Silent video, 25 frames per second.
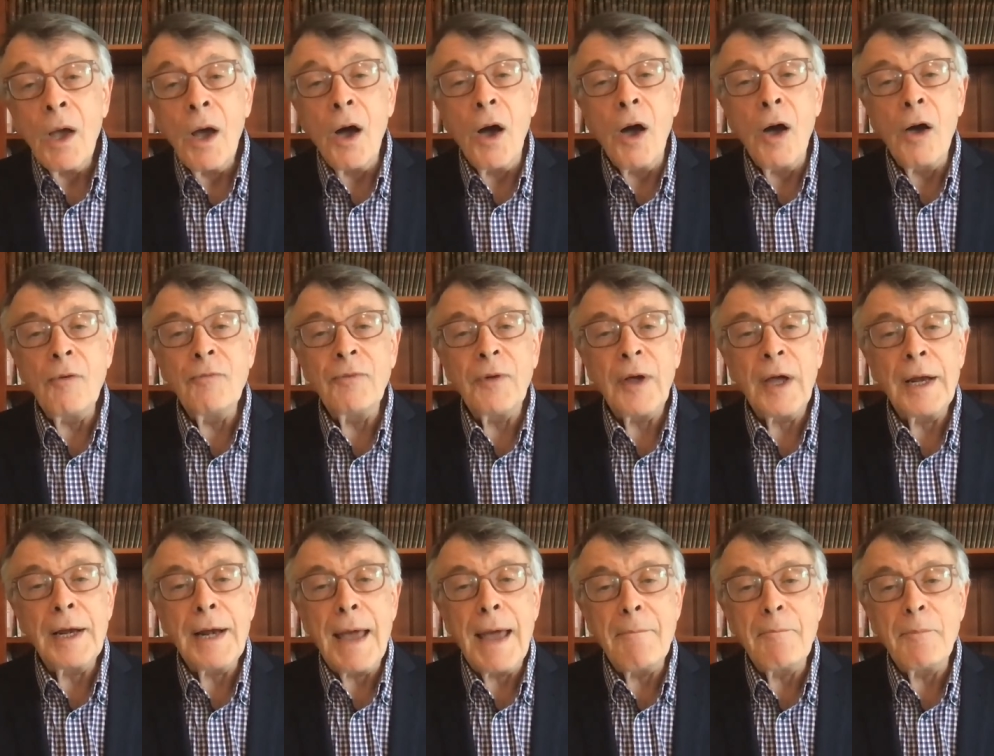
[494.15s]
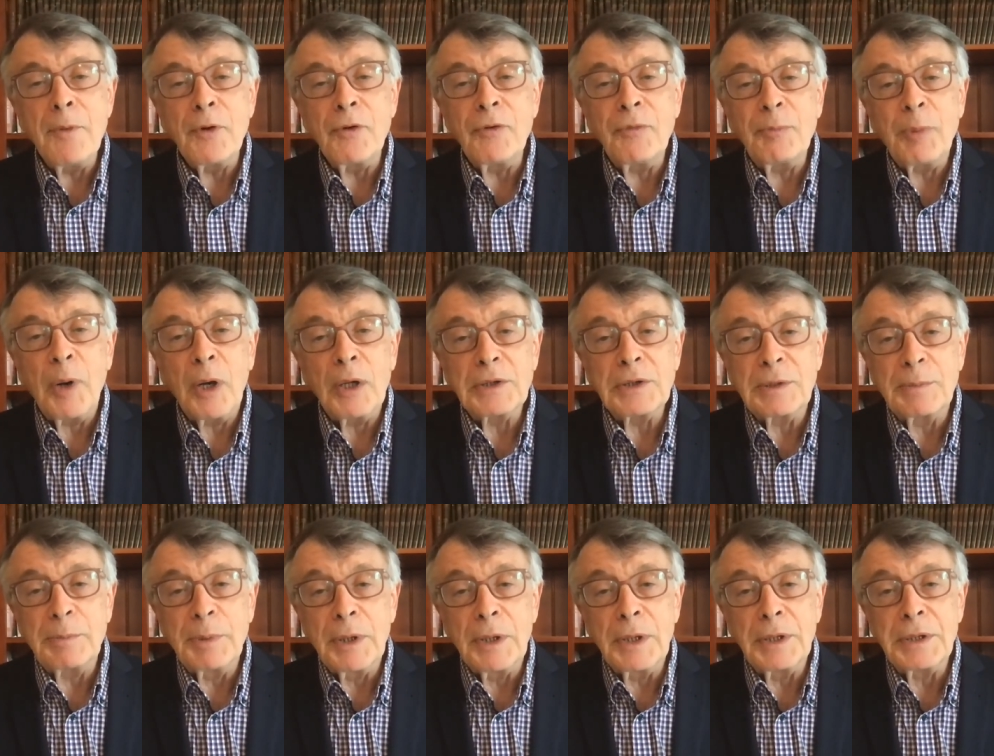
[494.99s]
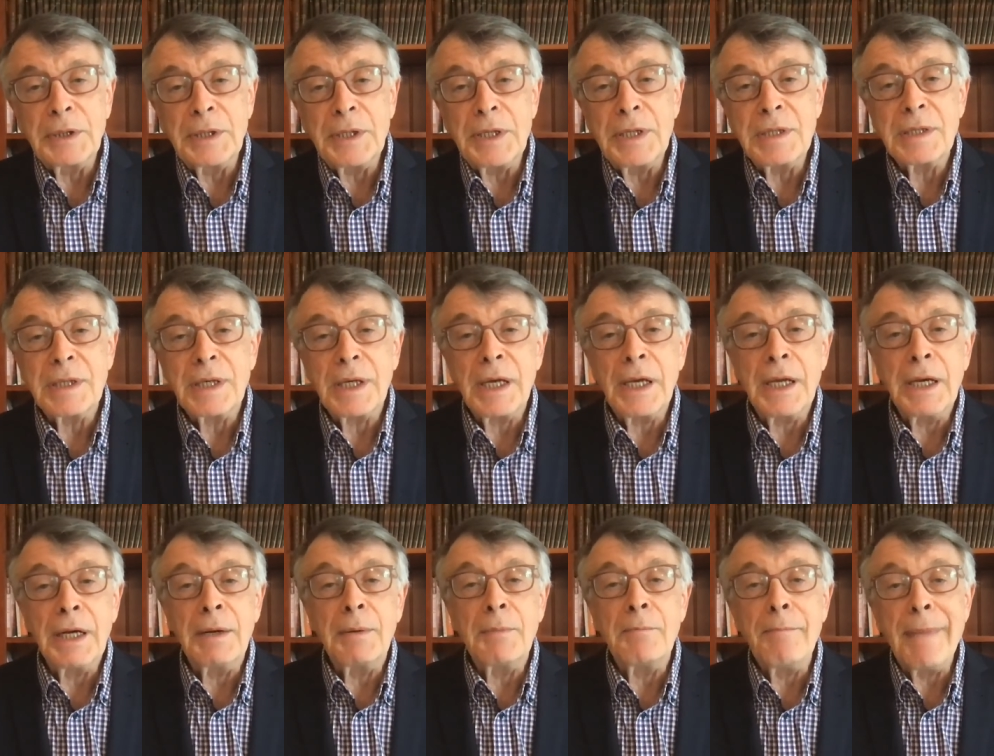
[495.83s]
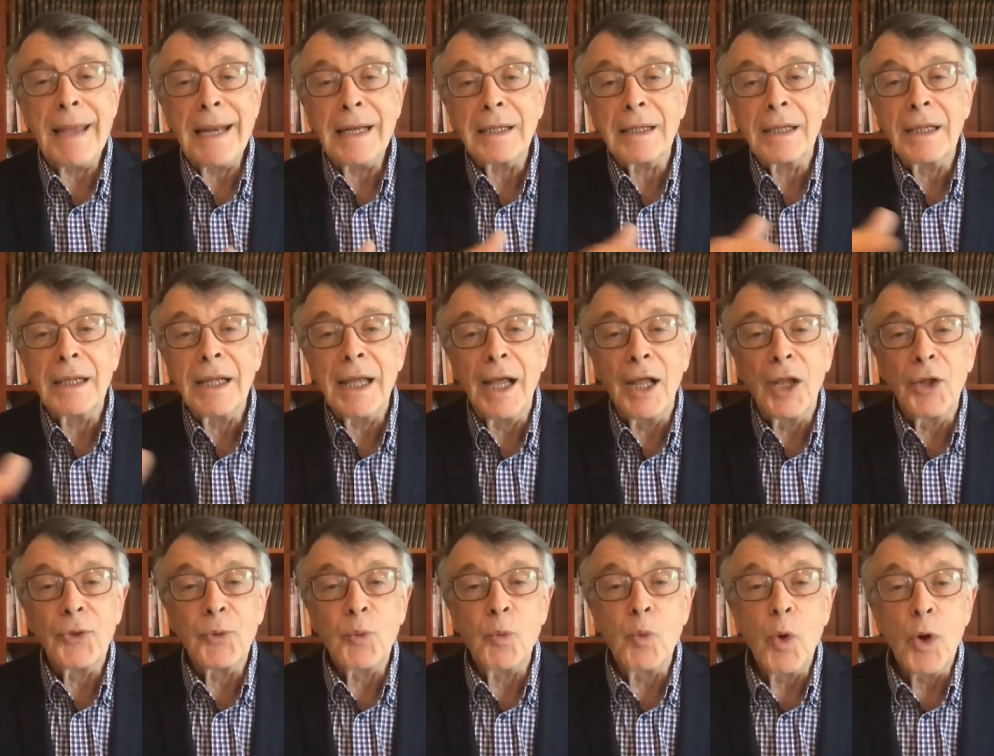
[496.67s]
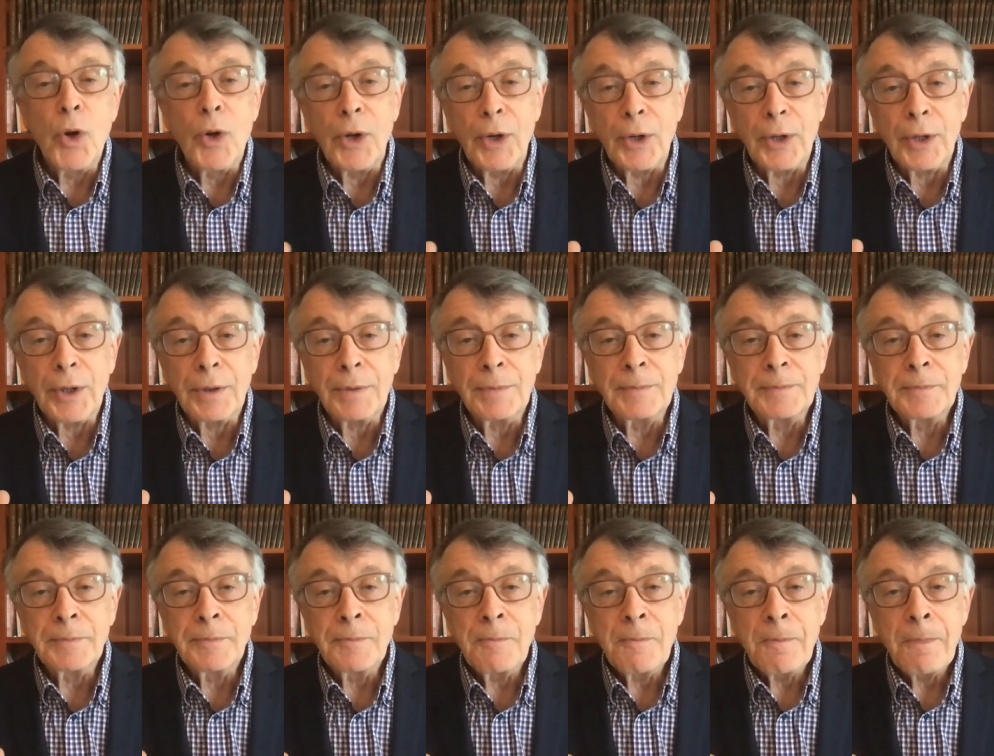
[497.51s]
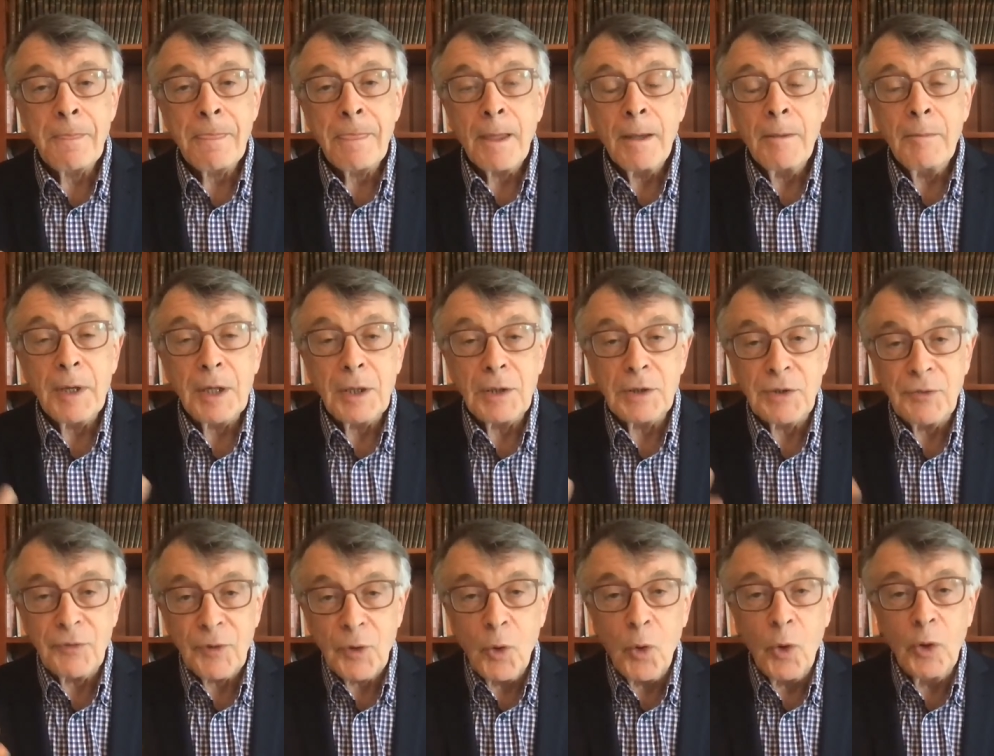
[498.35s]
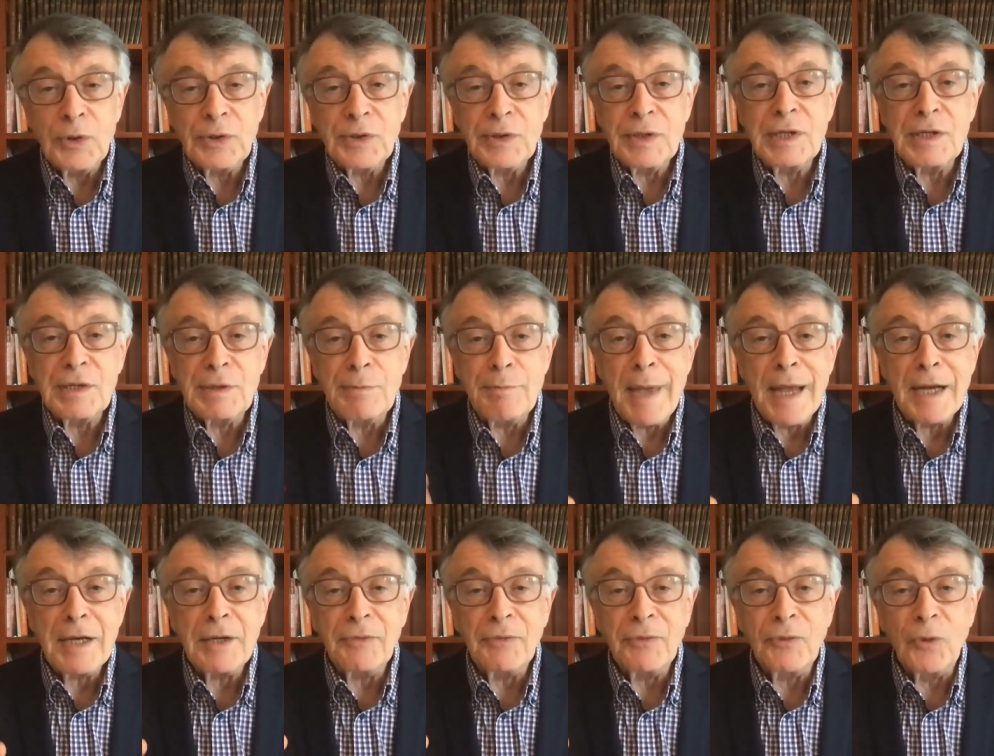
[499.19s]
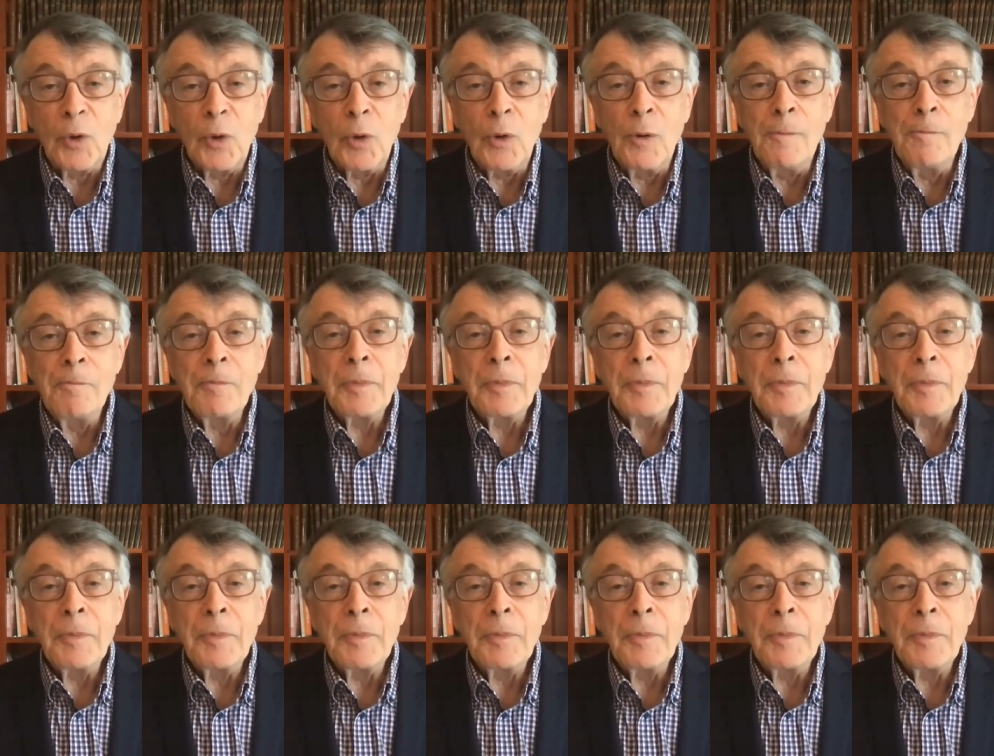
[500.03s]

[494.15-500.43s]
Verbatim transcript: of a number of possibilities in mental health work, because of course this metaphor